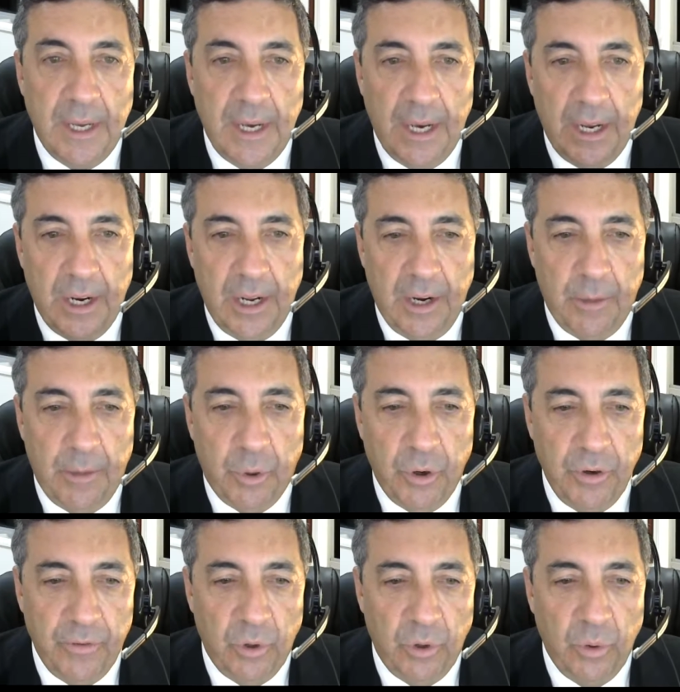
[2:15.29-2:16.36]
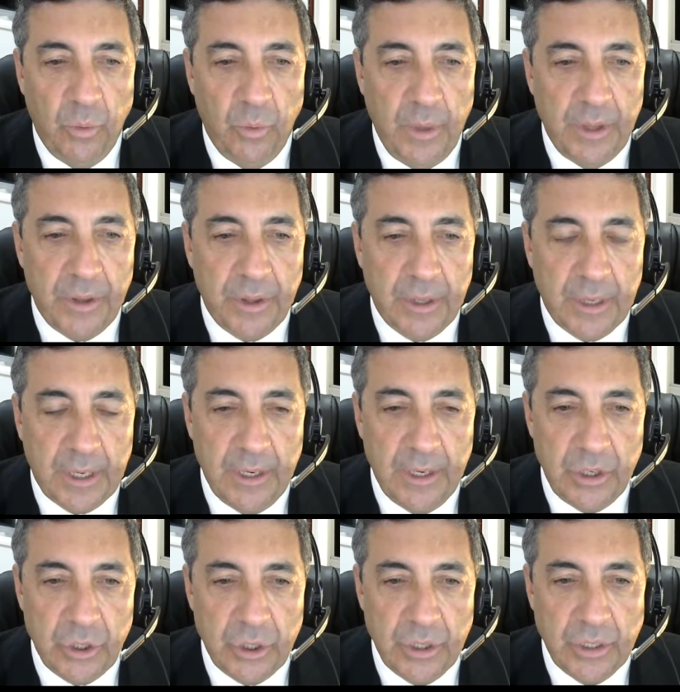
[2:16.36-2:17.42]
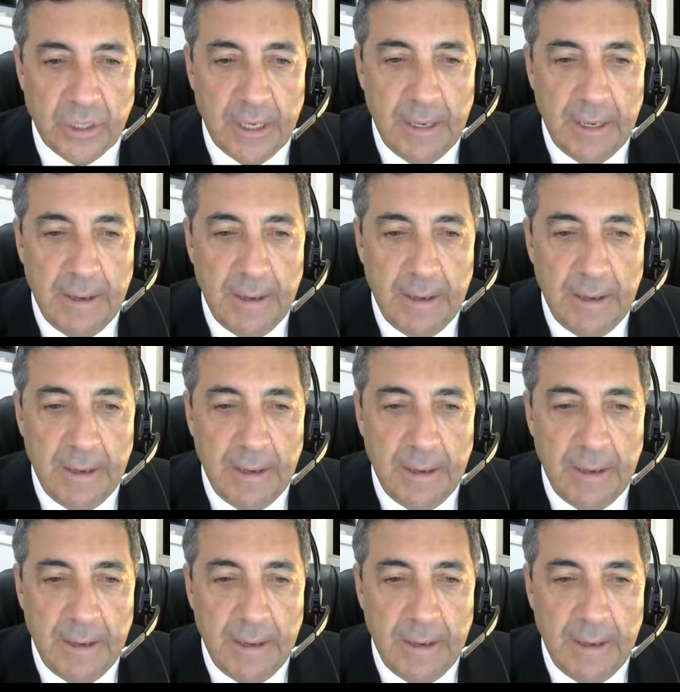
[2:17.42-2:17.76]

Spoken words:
an approval with conditions,